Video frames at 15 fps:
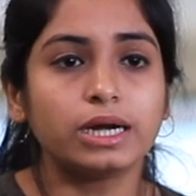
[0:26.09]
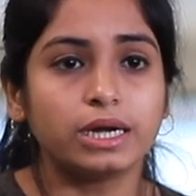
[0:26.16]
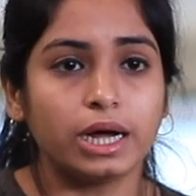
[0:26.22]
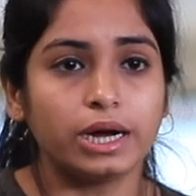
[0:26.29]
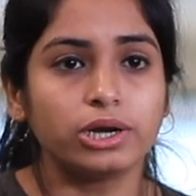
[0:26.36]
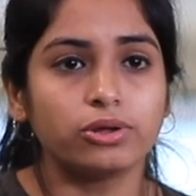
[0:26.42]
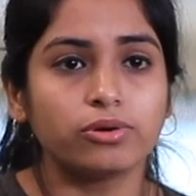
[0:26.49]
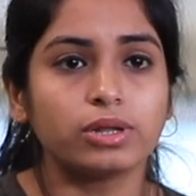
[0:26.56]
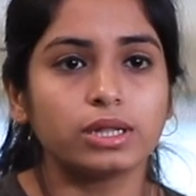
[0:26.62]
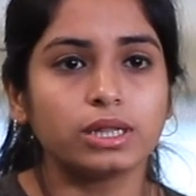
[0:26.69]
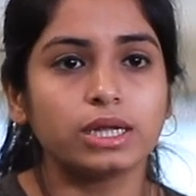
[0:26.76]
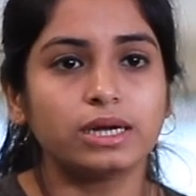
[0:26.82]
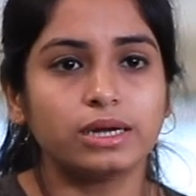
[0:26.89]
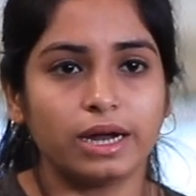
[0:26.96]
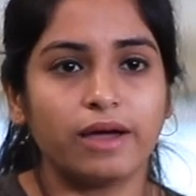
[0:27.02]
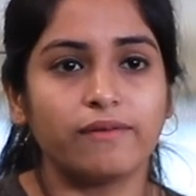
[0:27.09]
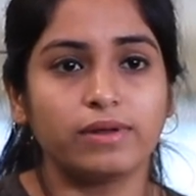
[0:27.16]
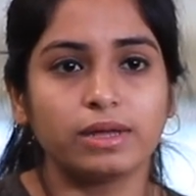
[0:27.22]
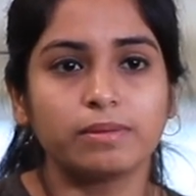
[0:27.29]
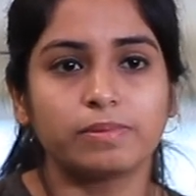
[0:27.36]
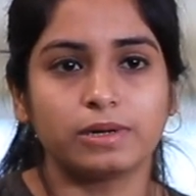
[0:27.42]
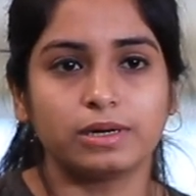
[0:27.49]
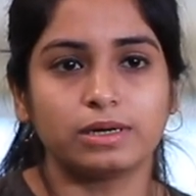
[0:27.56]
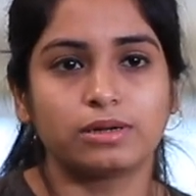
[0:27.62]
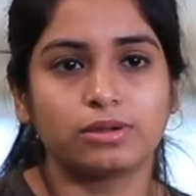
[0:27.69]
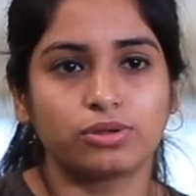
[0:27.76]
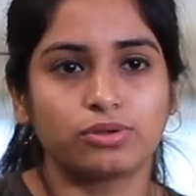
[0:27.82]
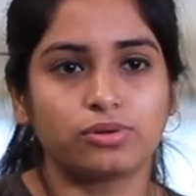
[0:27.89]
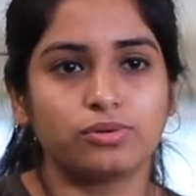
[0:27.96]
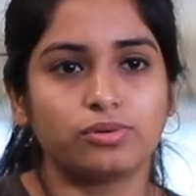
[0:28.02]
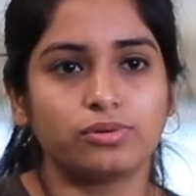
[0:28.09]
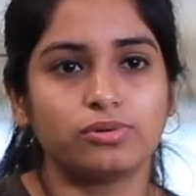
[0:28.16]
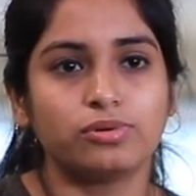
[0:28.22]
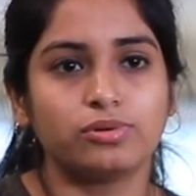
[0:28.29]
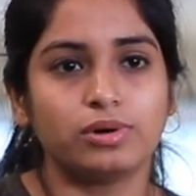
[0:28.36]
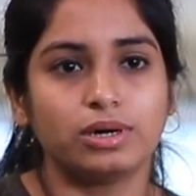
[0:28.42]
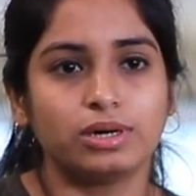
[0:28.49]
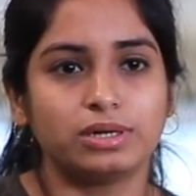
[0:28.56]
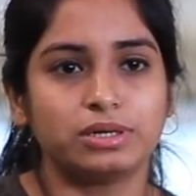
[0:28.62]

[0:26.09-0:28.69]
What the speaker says: done during the traveling period. So